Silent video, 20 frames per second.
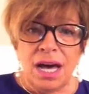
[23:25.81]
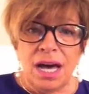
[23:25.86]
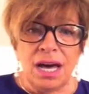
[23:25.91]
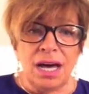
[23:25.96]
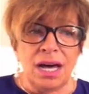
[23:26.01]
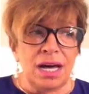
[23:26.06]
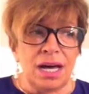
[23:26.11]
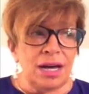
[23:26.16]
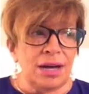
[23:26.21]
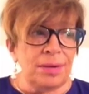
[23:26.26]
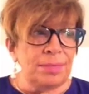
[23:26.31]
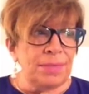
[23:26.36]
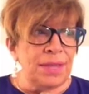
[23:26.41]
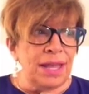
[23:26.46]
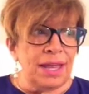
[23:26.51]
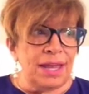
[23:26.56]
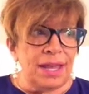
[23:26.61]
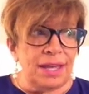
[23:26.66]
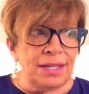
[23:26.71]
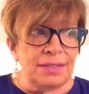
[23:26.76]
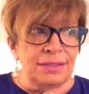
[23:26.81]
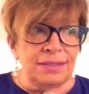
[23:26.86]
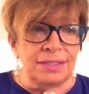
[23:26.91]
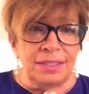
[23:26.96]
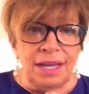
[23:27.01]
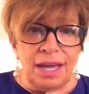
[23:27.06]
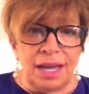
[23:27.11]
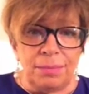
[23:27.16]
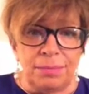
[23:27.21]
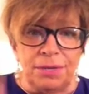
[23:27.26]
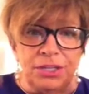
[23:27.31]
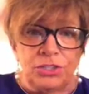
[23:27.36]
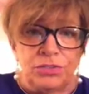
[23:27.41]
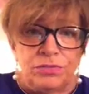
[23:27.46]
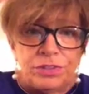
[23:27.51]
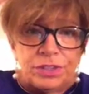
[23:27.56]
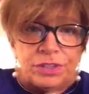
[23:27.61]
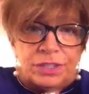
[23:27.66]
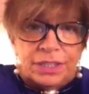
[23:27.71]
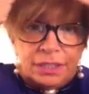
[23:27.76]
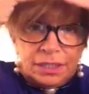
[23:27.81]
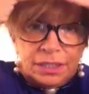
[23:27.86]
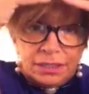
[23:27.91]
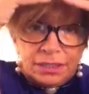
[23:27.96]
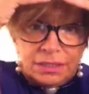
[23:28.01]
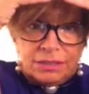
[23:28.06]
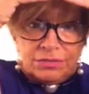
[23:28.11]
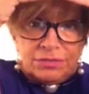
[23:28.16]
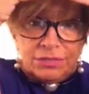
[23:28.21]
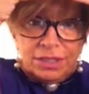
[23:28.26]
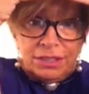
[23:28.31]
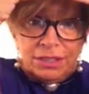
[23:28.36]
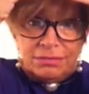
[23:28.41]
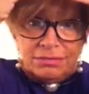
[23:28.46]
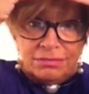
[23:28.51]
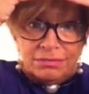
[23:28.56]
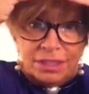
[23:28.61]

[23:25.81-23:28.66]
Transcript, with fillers: Um, and yeah, it makes you feel like this, right?